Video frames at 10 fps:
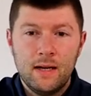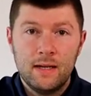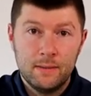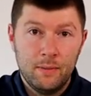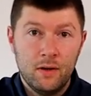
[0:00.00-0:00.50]

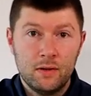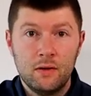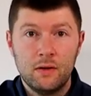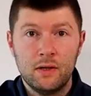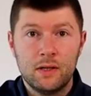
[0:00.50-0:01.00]
as a
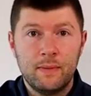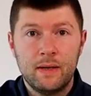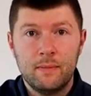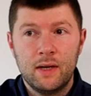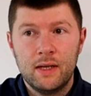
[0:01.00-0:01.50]
person looking to
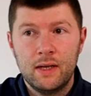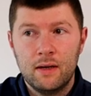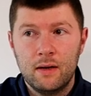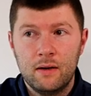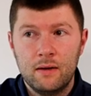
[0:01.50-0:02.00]
spend money,
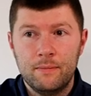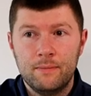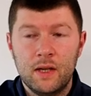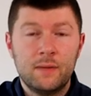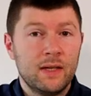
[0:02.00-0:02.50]
um,
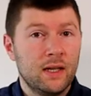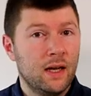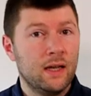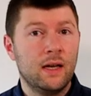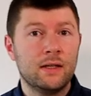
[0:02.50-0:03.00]
especially
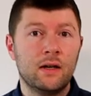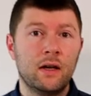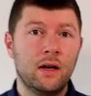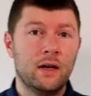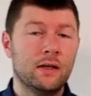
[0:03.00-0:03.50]
as
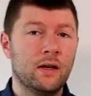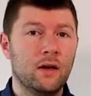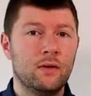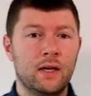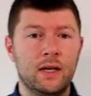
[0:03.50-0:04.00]
I as
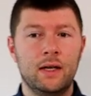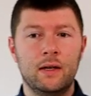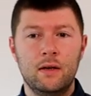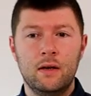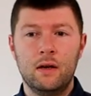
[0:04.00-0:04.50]
I own a
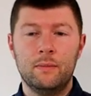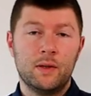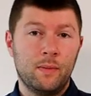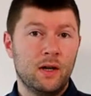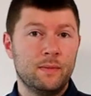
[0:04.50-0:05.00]
um,
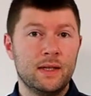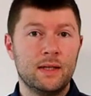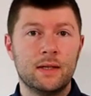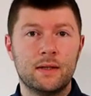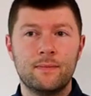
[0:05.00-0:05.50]
supplies
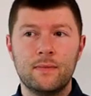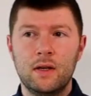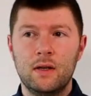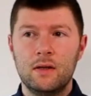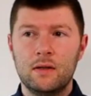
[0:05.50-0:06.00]
business.
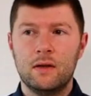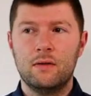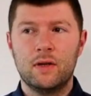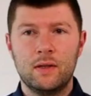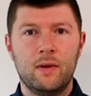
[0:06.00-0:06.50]
So
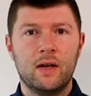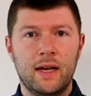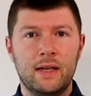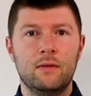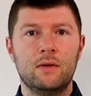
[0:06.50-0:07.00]
Rustic Barn
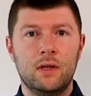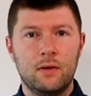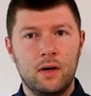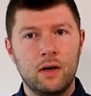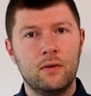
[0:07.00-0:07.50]
Candles, you
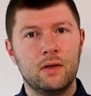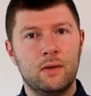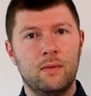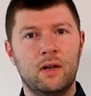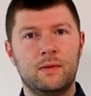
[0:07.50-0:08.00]
know, I own a
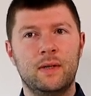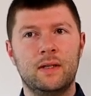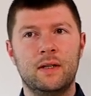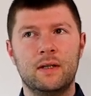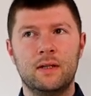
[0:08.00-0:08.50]
supplies
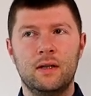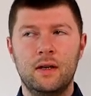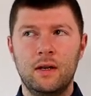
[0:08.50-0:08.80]
business.